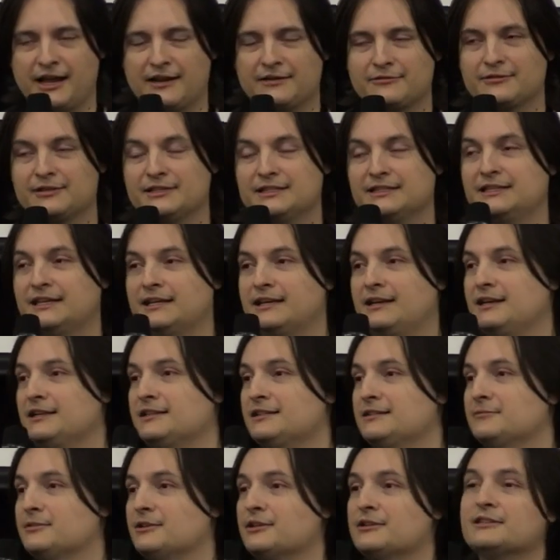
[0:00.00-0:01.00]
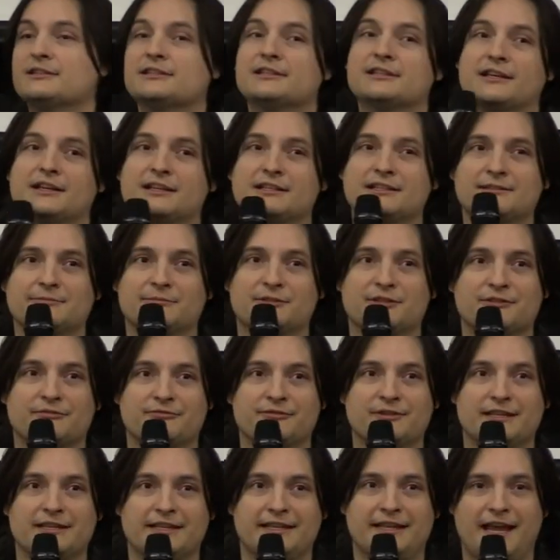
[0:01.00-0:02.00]
I don't want to say customer because the customer is
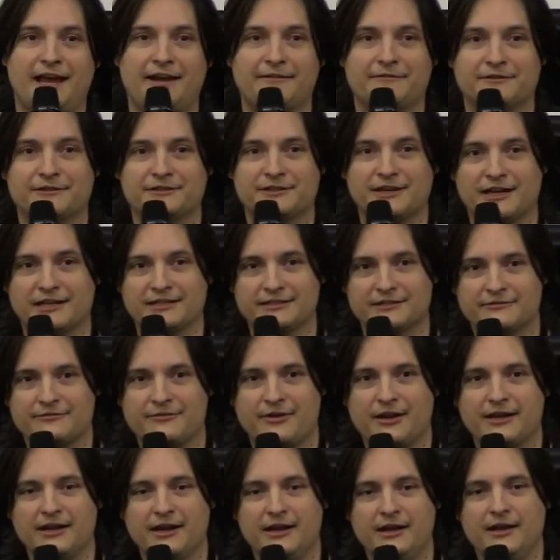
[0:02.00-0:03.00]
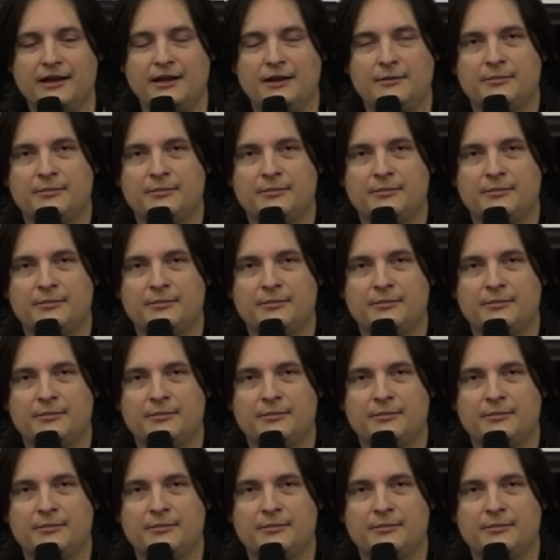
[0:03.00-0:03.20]
really the advertiser, right?